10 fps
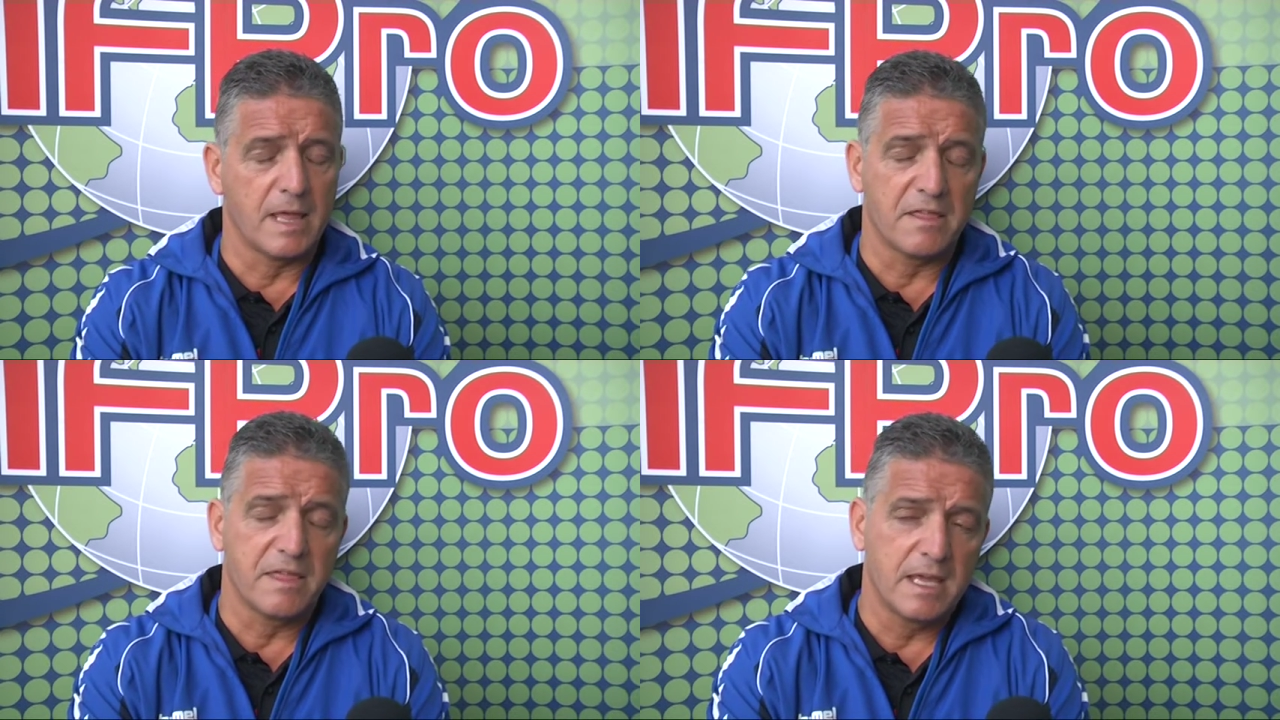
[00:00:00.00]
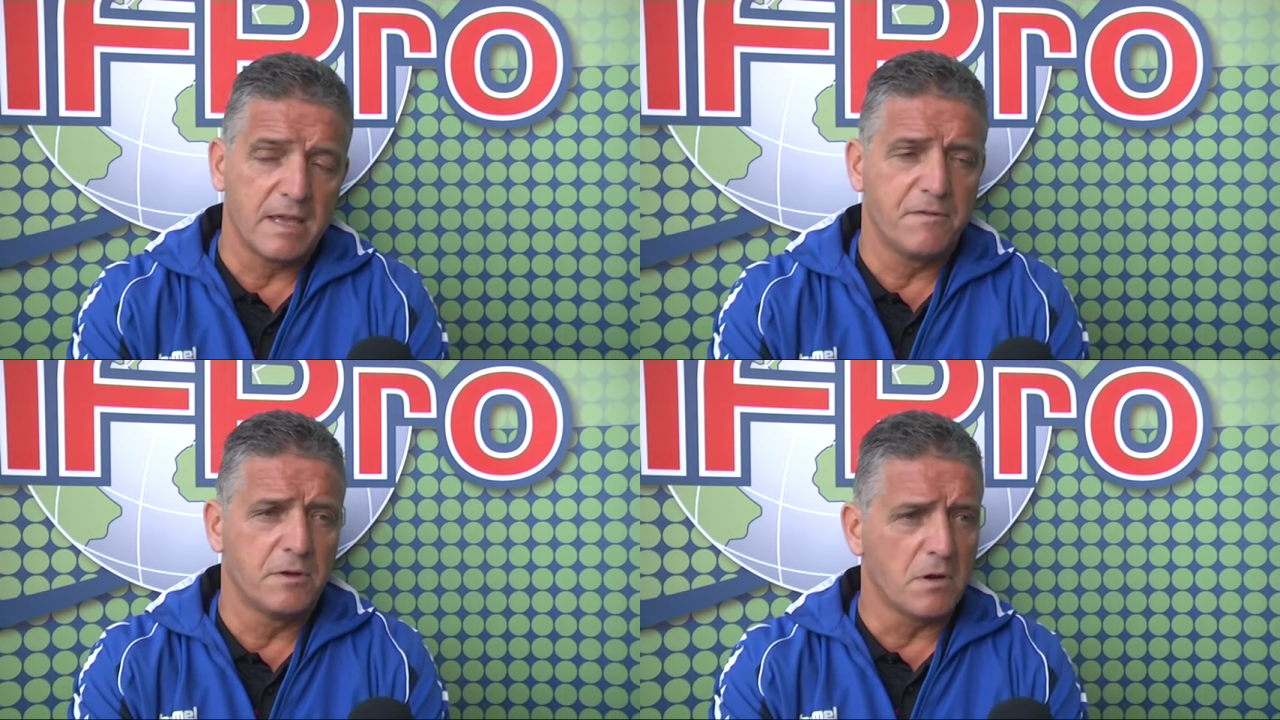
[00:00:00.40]
think
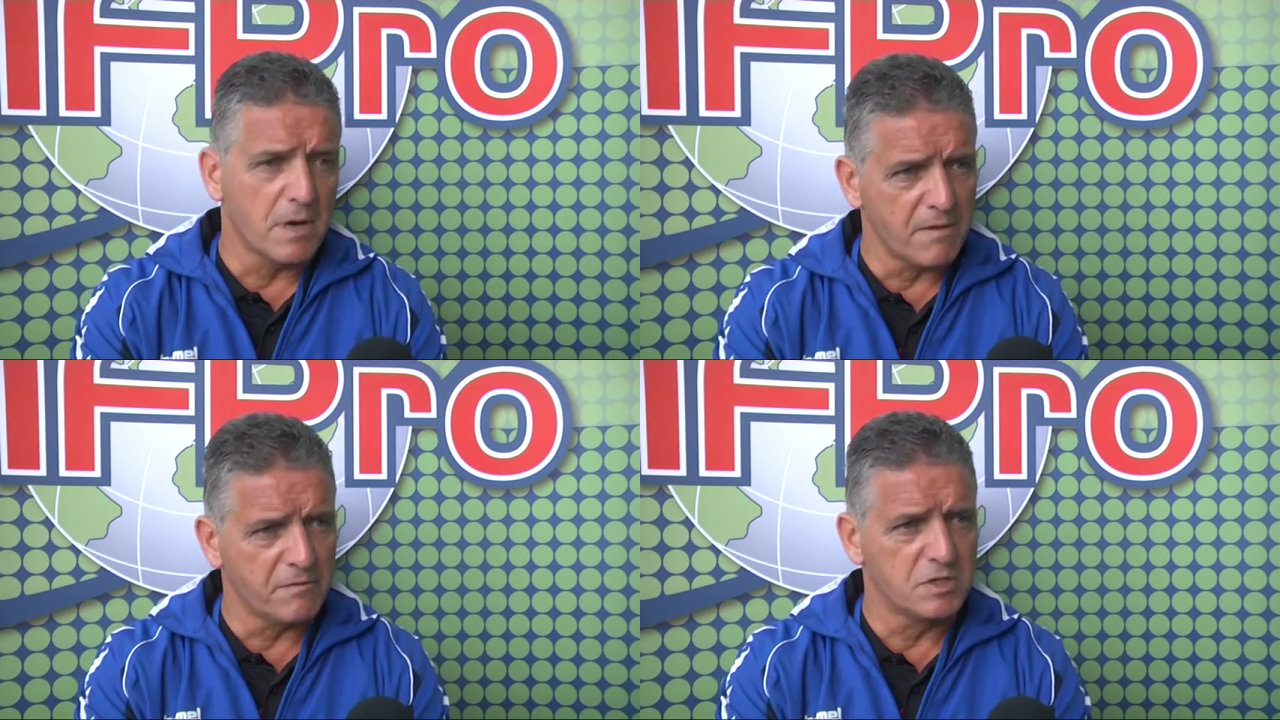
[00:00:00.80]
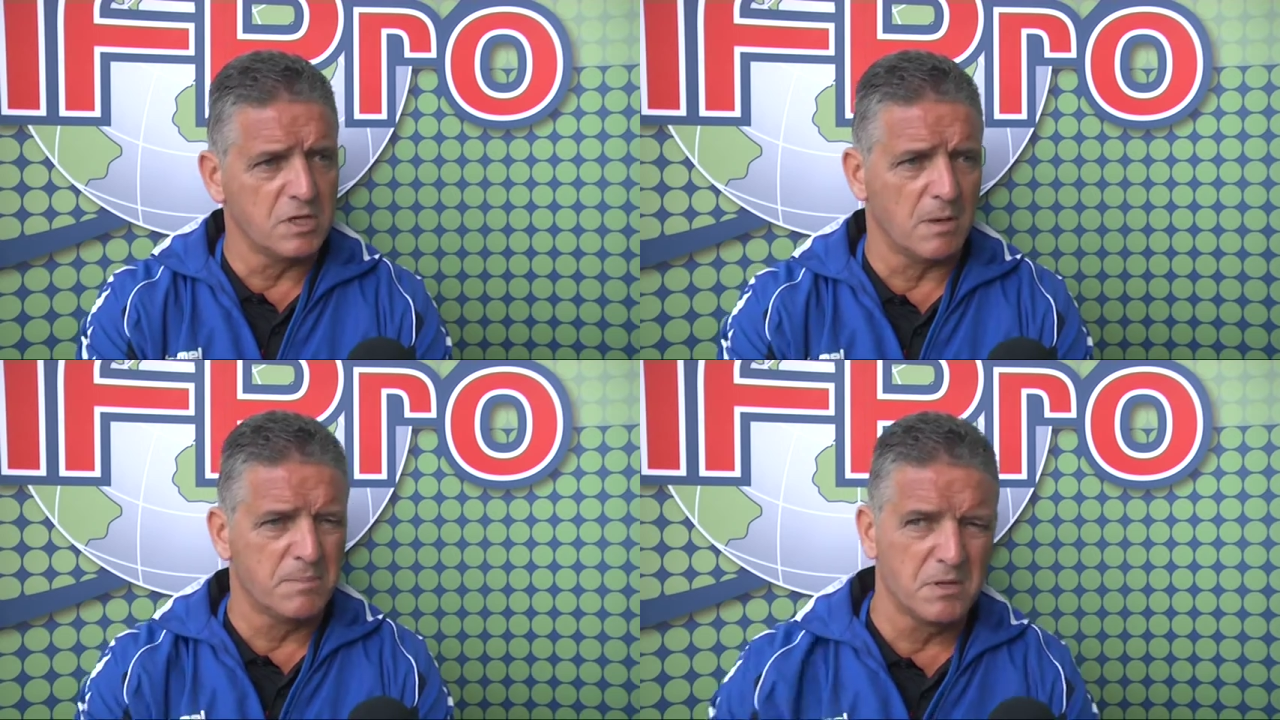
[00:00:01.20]
if you don't have a
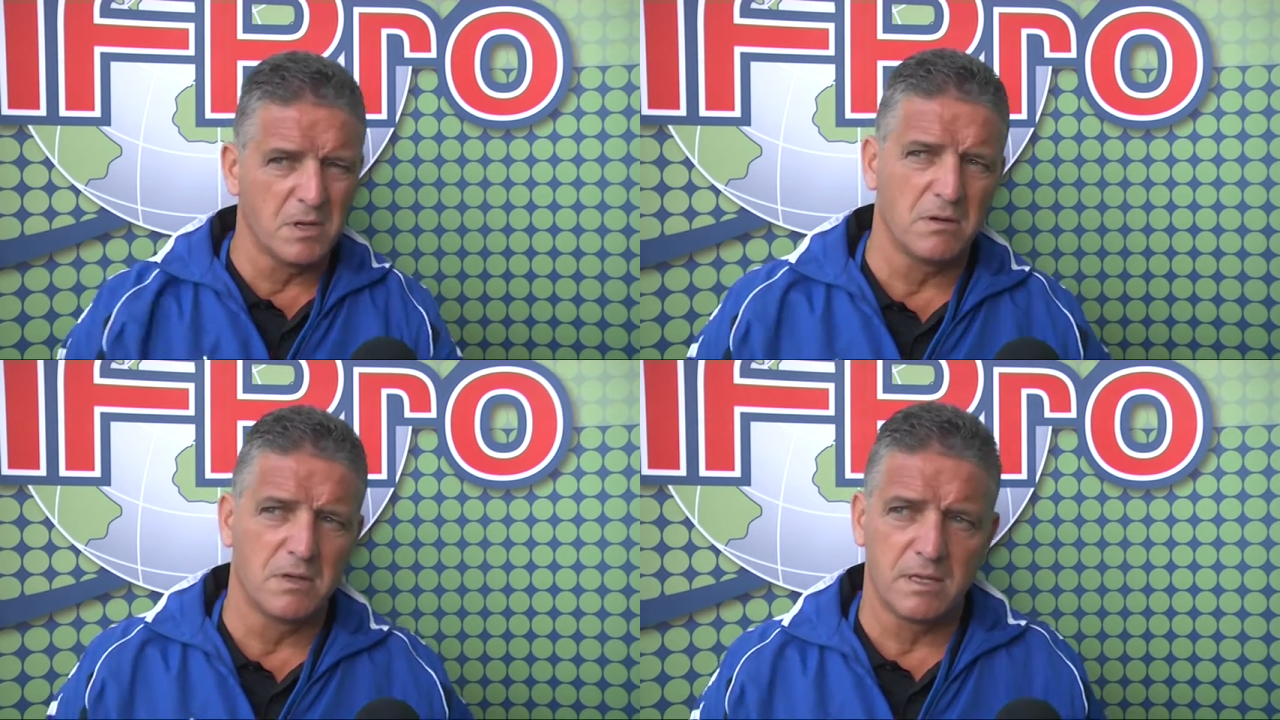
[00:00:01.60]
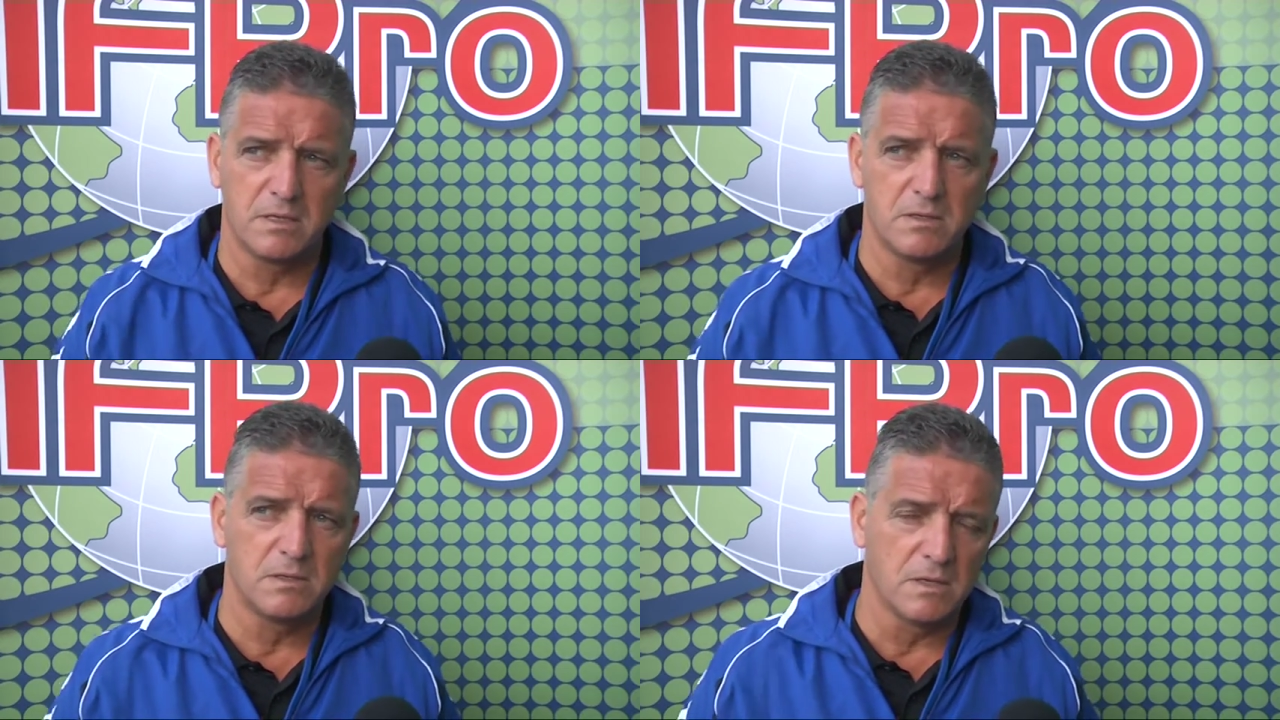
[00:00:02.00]
job,
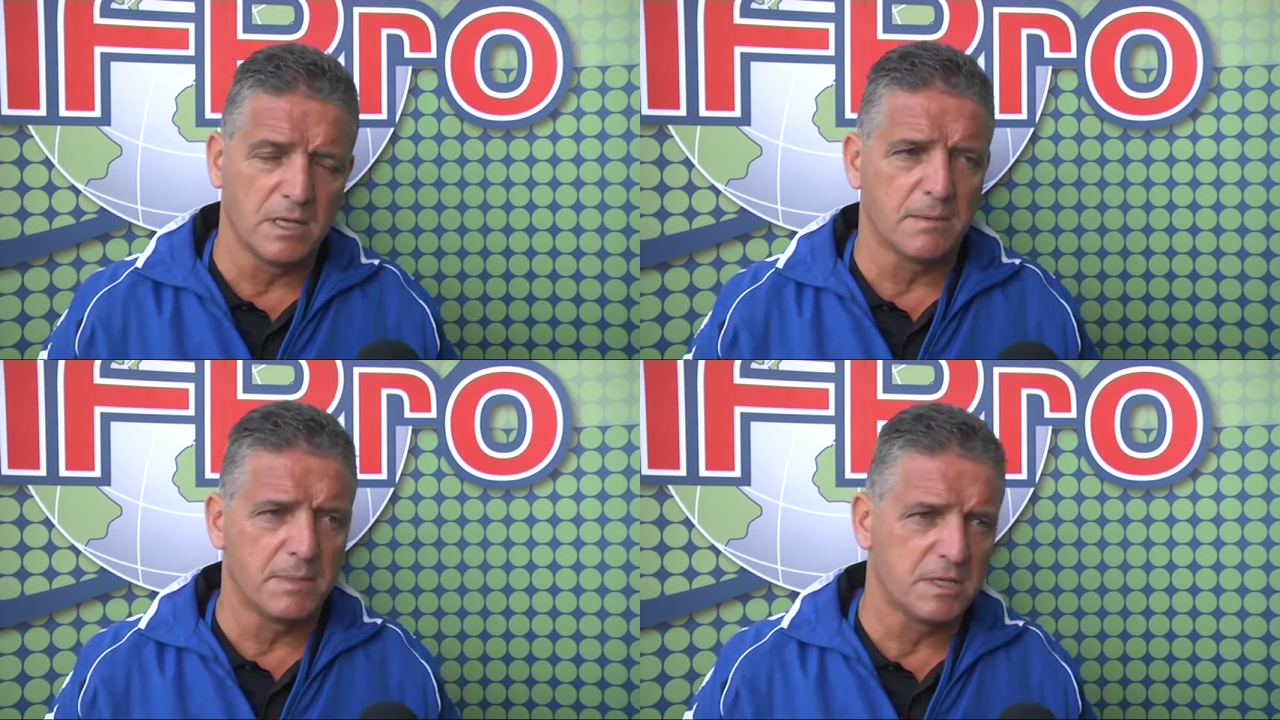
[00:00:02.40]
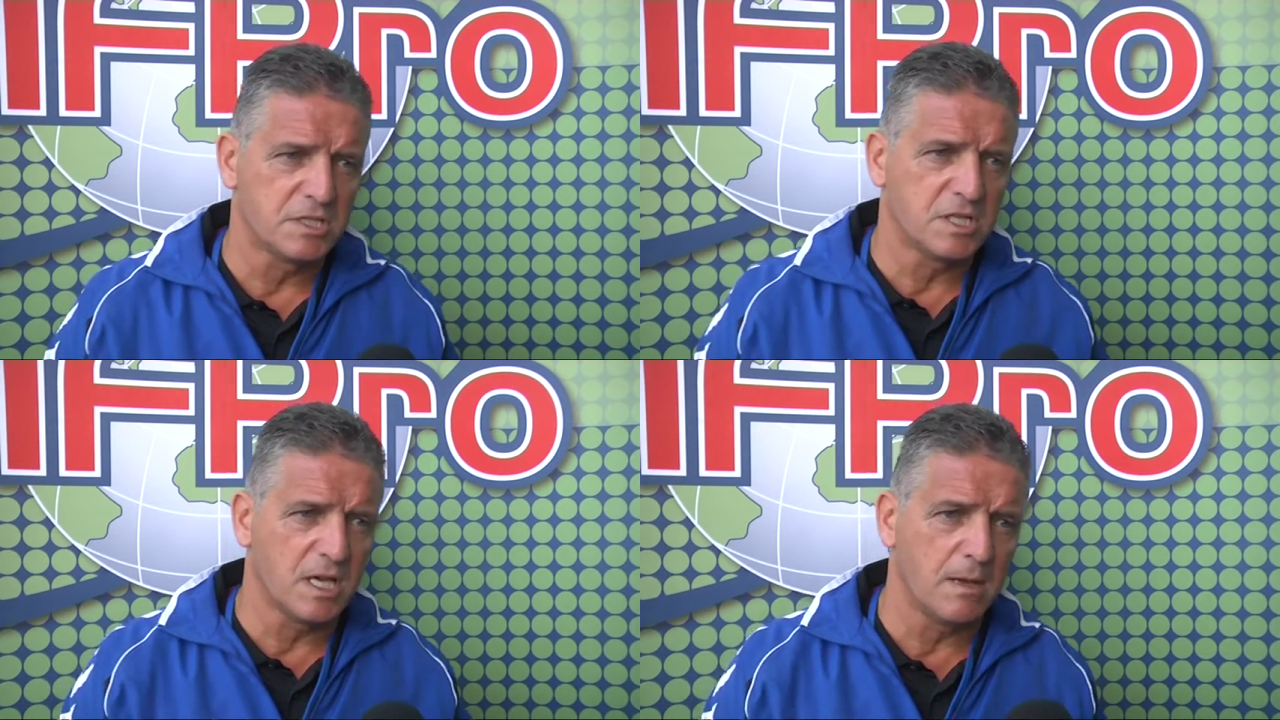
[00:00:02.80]
you're a little bit
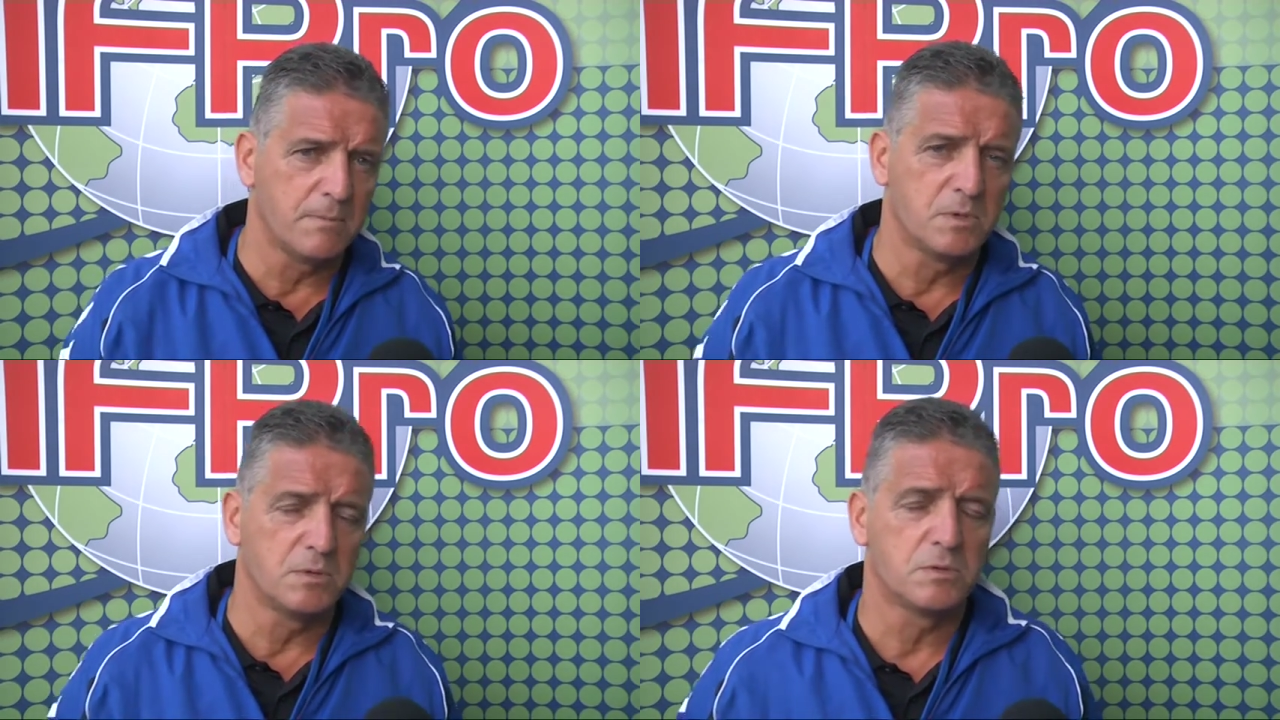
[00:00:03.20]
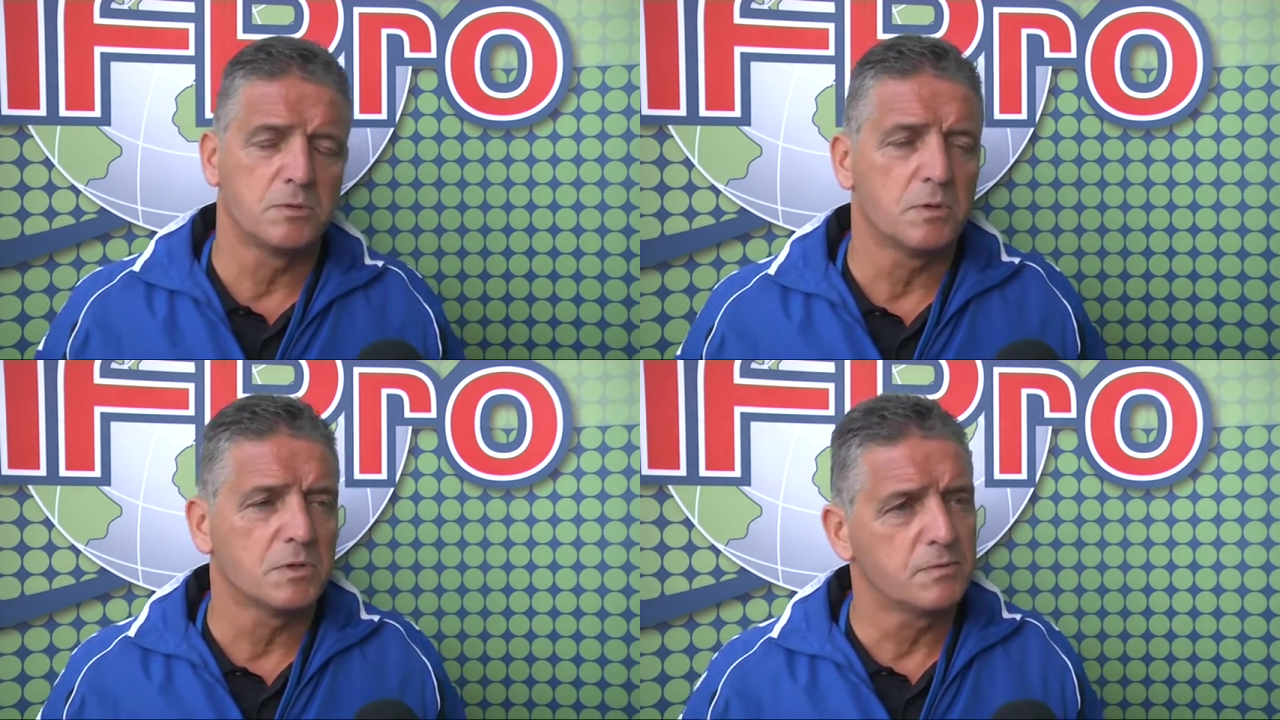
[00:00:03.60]
ashamed
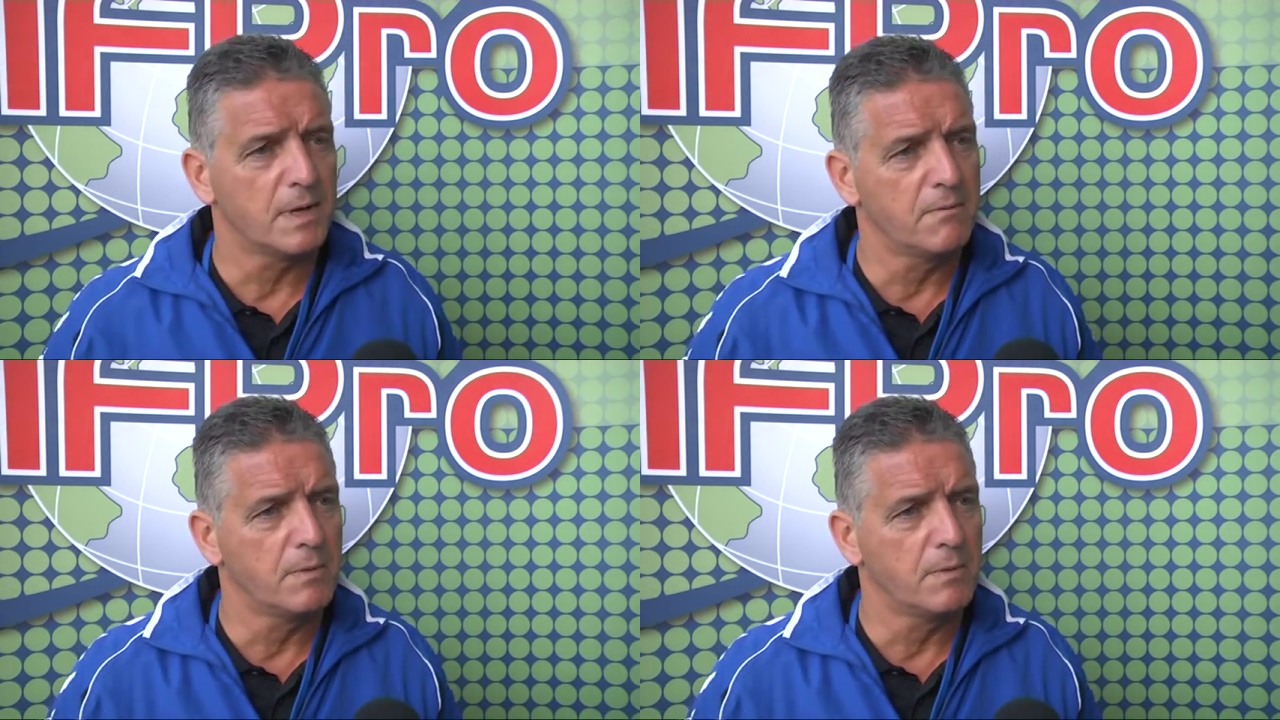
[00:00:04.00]
to train